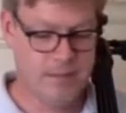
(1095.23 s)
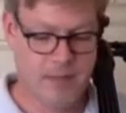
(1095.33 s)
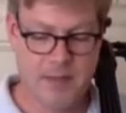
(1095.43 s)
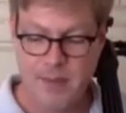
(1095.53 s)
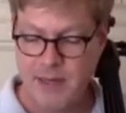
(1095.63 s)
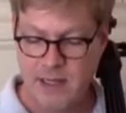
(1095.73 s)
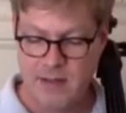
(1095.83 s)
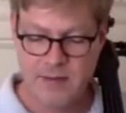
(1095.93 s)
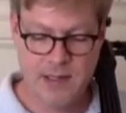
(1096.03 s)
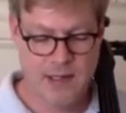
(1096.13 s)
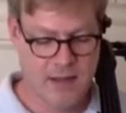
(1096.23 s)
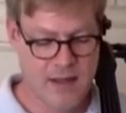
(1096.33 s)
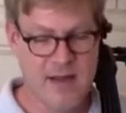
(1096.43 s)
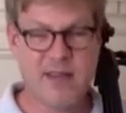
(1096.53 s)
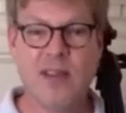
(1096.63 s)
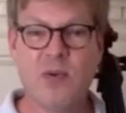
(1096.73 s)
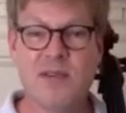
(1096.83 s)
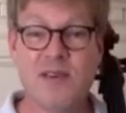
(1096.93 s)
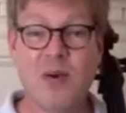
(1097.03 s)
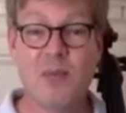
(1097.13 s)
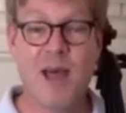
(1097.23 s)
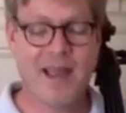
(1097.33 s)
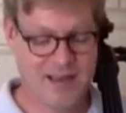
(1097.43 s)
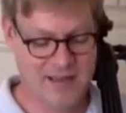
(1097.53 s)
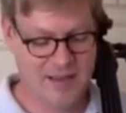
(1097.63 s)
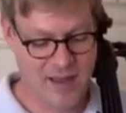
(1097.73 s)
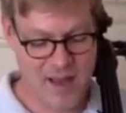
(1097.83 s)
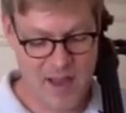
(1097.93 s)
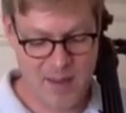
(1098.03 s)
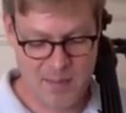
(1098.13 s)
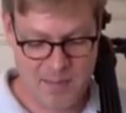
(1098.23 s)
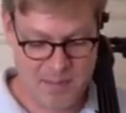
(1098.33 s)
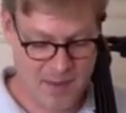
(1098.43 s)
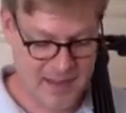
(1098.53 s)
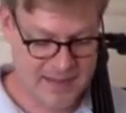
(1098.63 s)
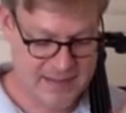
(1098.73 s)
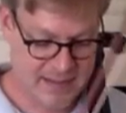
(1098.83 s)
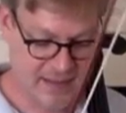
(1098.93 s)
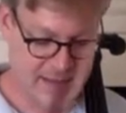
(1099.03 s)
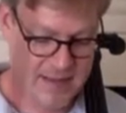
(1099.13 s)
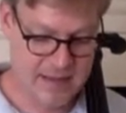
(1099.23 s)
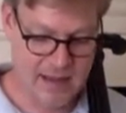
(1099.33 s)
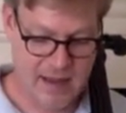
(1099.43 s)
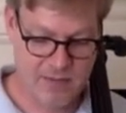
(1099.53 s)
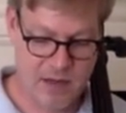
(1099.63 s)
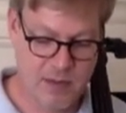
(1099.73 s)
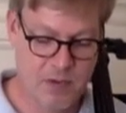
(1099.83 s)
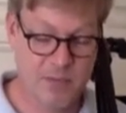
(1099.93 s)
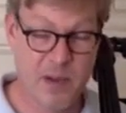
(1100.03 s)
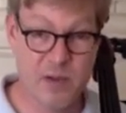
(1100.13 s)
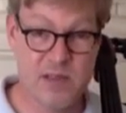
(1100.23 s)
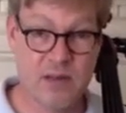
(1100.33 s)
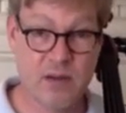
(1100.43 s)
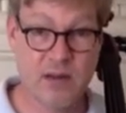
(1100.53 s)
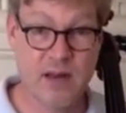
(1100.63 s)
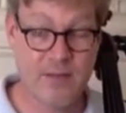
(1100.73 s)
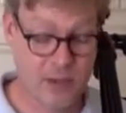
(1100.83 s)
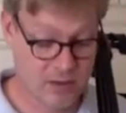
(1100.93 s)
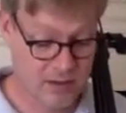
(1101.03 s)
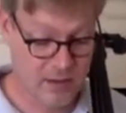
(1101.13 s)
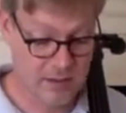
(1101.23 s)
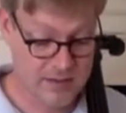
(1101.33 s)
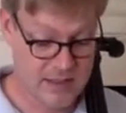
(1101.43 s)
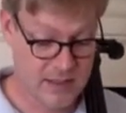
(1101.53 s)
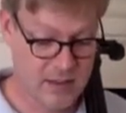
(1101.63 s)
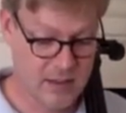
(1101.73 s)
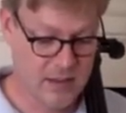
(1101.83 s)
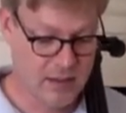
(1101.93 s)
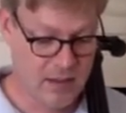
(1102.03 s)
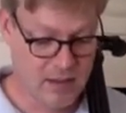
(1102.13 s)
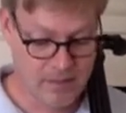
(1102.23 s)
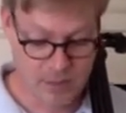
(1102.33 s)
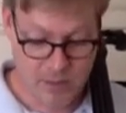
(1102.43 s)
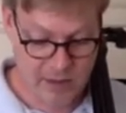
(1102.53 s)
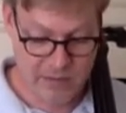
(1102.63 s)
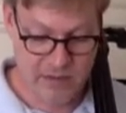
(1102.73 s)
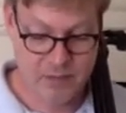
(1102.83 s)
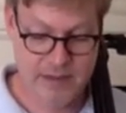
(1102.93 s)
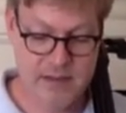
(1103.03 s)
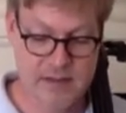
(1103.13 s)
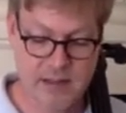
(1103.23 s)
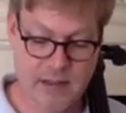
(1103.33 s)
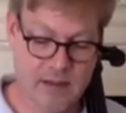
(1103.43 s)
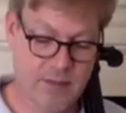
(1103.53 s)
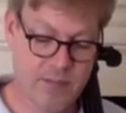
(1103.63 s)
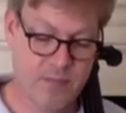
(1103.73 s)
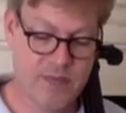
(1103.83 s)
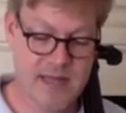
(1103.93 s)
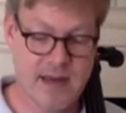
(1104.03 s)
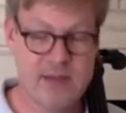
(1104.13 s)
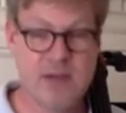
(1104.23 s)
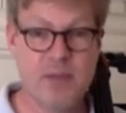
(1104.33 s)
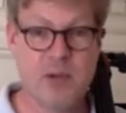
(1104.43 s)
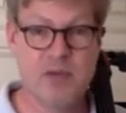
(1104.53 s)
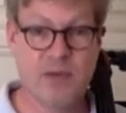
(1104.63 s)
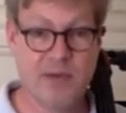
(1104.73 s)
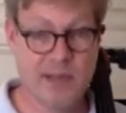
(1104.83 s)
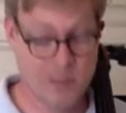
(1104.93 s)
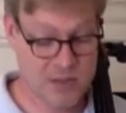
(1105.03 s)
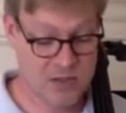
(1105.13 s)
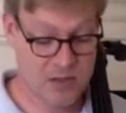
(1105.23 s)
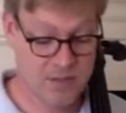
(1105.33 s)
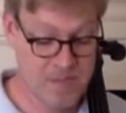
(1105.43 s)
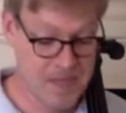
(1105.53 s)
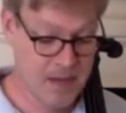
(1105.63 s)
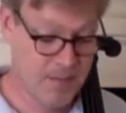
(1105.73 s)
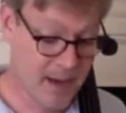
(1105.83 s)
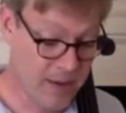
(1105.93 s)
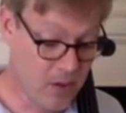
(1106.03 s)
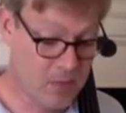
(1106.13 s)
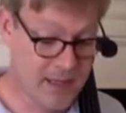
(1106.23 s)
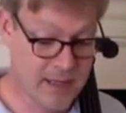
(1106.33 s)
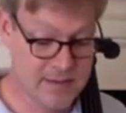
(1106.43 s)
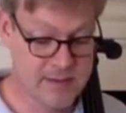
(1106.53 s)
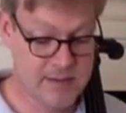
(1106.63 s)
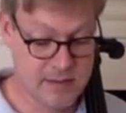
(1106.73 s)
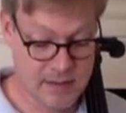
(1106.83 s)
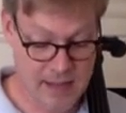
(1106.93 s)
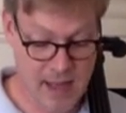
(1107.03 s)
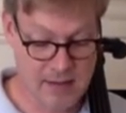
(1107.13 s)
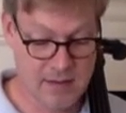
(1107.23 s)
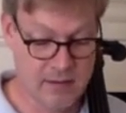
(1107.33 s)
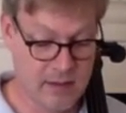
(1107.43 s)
I'm keeping it. The other ones are going back, but they have a number of bows, and you can have a look there and see. There are plenty of other places that can send out some bows for evaluation. By all means, get.